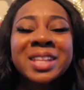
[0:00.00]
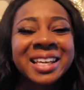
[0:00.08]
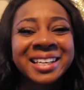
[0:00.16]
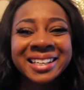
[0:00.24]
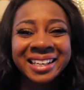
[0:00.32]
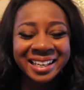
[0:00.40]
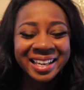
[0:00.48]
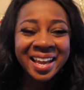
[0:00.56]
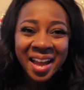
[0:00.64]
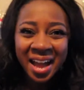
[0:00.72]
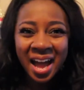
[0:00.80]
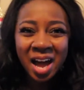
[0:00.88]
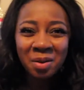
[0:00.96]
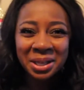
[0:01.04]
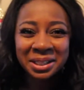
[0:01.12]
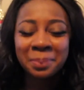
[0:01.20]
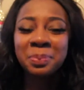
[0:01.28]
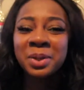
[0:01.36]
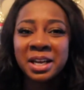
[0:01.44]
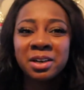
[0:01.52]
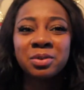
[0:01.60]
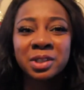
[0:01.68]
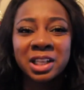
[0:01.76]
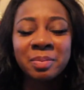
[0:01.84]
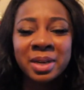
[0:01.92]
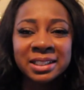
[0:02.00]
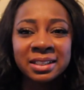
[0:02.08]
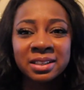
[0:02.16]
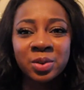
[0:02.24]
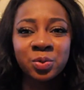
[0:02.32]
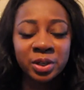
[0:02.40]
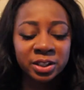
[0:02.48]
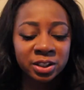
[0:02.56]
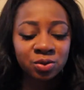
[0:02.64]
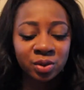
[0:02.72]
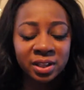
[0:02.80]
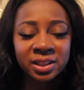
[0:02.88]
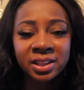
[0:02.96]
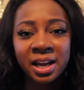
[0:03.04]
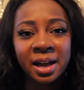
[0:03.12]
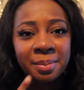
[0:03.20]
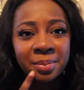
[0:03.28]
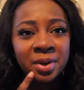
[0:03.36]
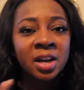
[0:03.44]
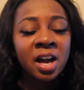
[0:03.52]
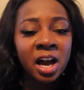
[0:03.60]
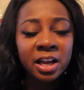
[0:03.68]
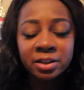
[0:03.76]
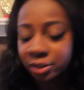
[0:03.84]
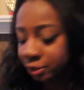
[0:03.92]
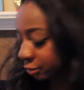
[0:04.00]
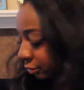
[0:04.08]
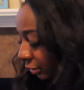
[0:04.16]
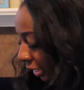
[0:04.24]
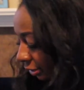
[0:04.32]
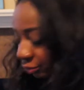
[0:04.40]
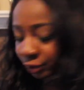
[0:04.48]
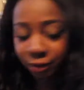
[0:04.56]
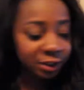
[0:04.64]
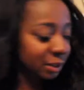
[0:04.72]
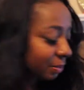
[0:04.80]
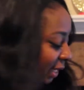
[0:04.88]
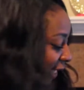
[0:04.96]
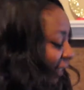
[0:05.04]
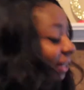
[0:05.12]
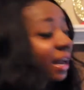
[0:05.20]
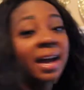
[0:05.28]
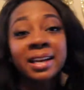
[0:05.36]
how a lip liner really makes a difference with a nude kind of rosy pink.